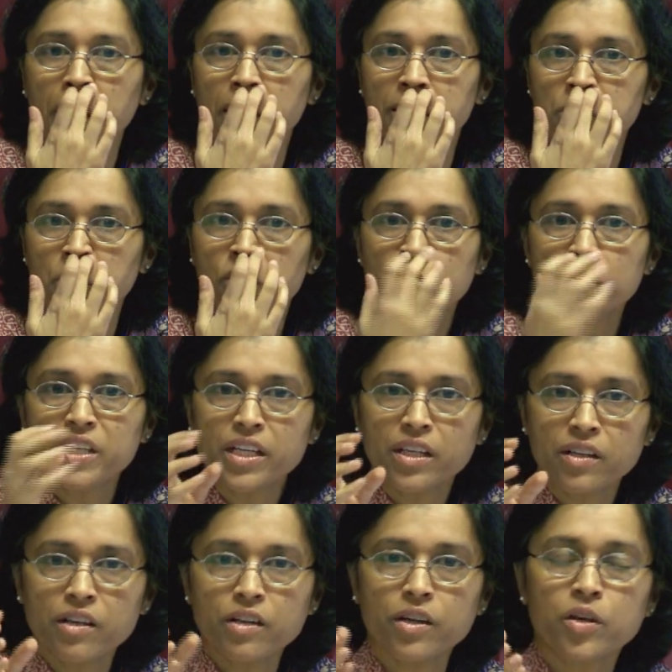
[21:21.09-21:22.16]
is going to be
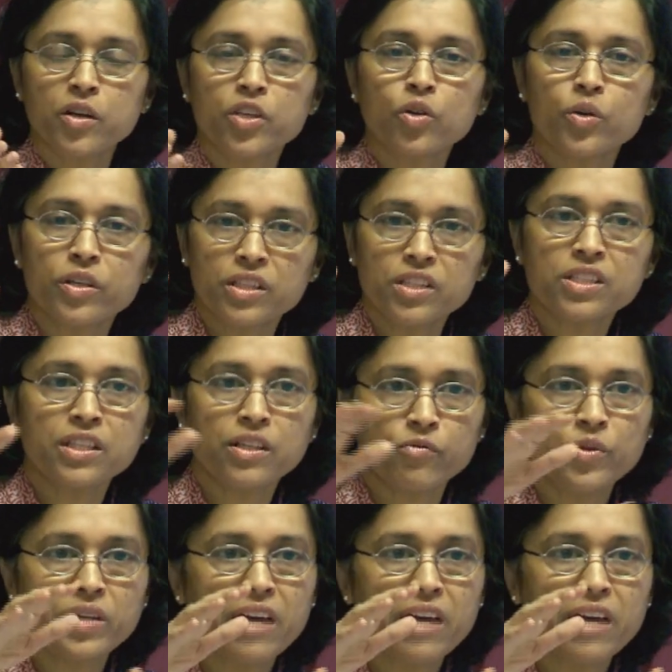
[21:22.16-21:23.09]
we